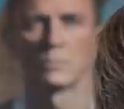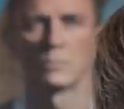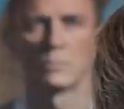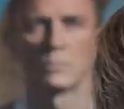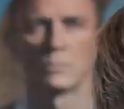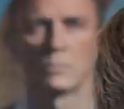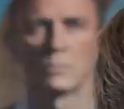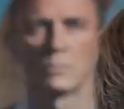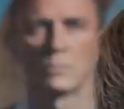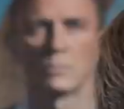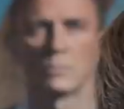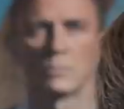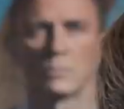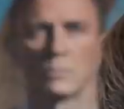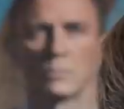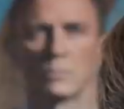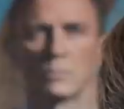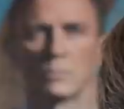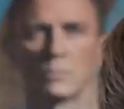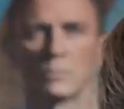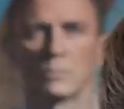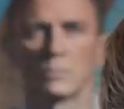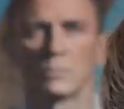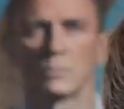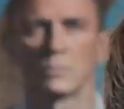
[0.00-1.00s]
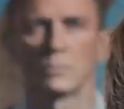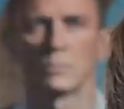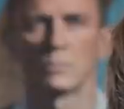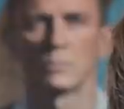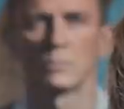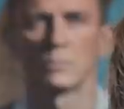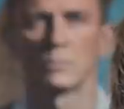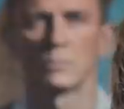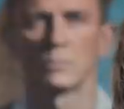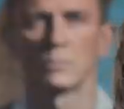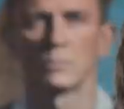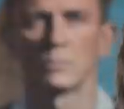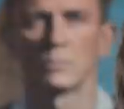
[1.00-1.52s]

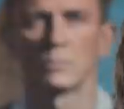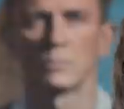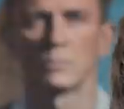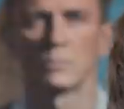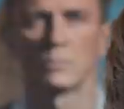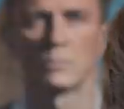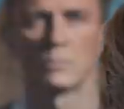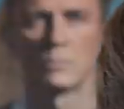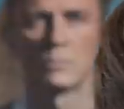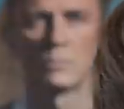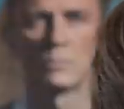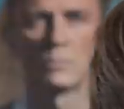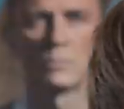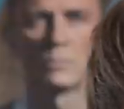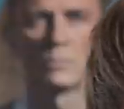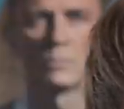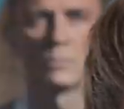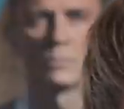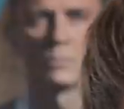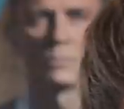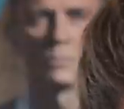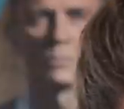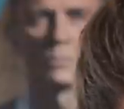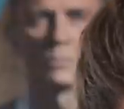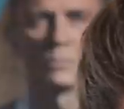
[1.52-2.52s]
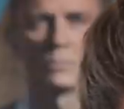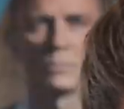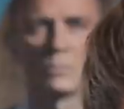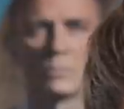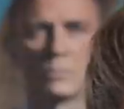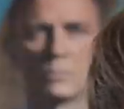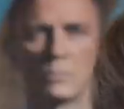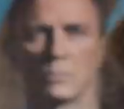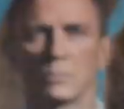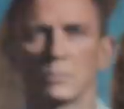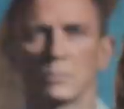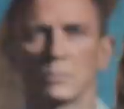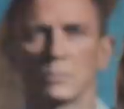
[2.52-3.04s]

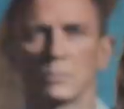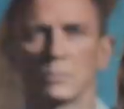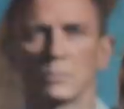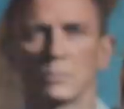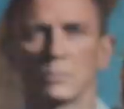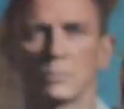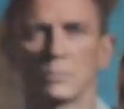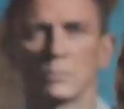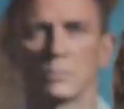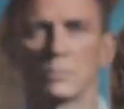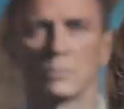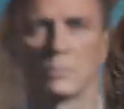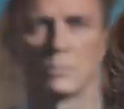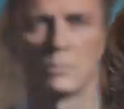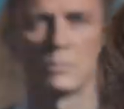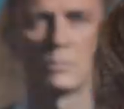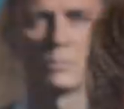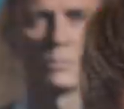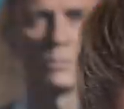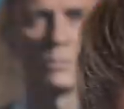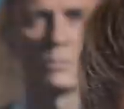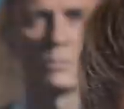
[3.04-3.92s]
[no speech]